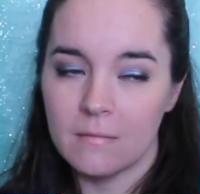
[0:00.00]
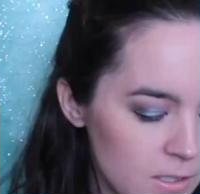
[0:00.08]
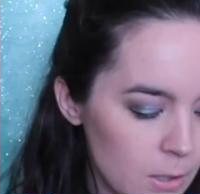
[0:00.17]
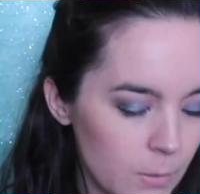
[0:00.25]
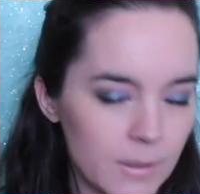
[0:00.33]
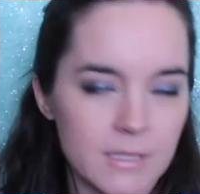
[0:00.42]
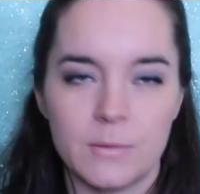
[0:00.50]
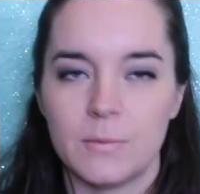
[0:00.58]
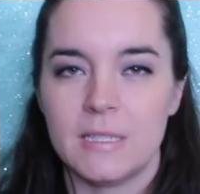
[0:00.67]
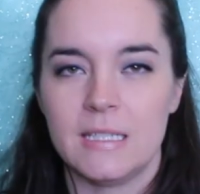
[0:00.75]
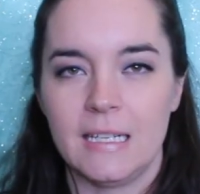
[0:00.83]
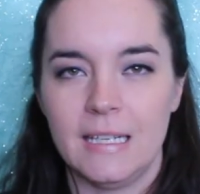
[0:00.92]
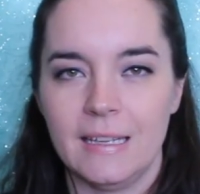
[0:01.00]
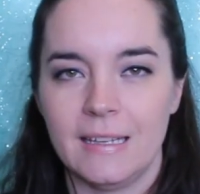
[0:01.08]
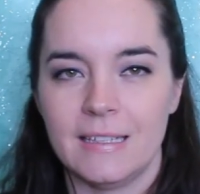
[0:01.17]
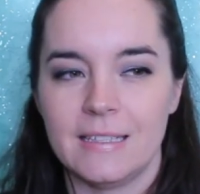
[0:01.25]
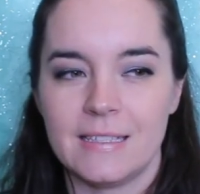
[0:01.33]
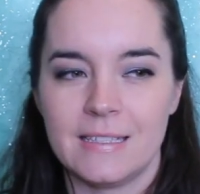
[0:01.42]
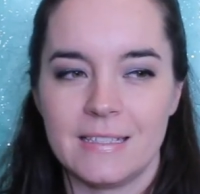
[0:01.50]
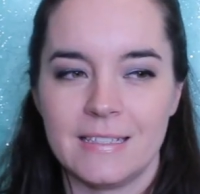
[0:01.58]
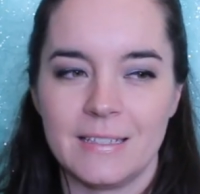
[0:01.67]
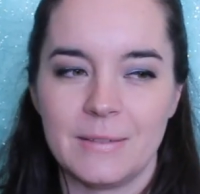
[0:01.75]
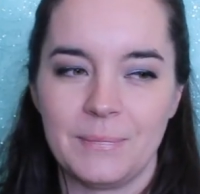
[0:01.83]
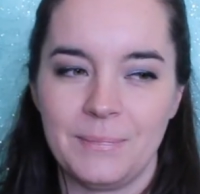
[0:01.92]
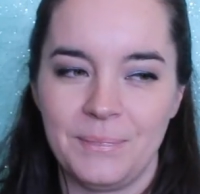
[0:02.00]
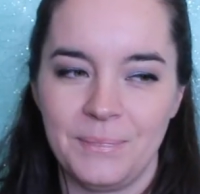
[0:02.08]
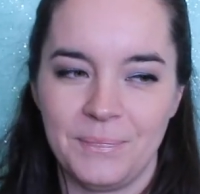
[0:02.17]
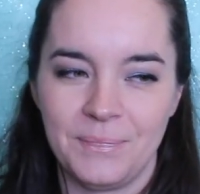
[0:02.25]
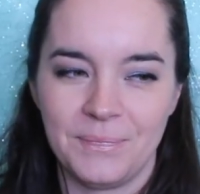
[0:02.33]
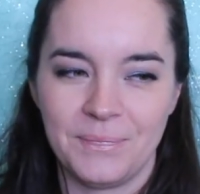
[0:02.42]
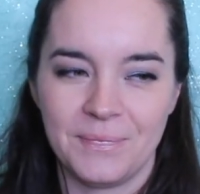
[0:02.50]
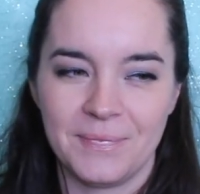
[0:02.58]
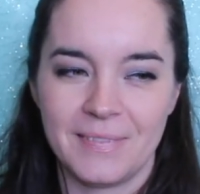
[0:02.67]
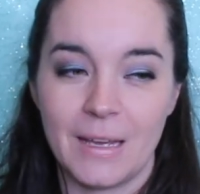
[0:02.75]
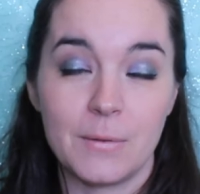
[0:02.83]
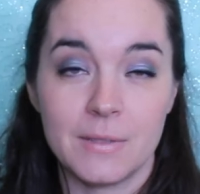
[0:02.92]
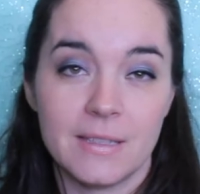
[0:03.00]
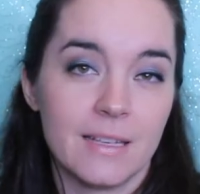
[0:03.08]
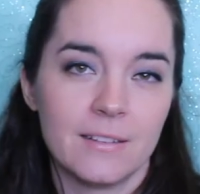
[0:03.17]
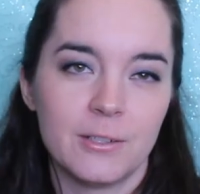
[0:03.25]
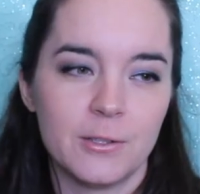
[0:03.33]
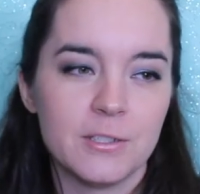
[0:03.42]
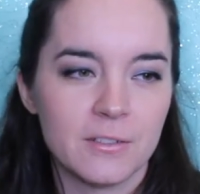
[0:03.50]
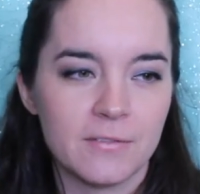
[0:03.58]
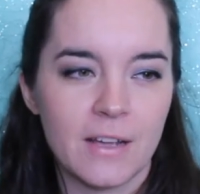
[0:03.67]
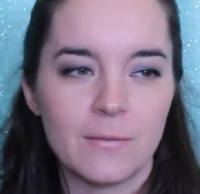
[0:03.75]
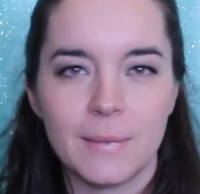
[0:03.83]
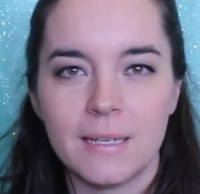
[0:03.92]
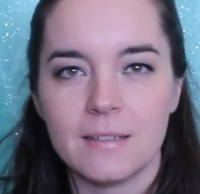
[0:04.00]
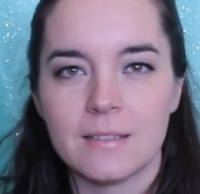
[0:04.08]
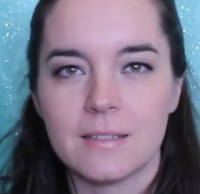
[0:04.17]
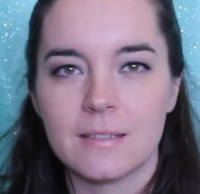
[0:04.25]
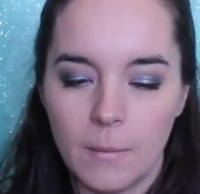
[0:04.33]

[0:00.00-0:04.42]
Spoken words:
So it's a ridiculous... That literally took 5 minutes.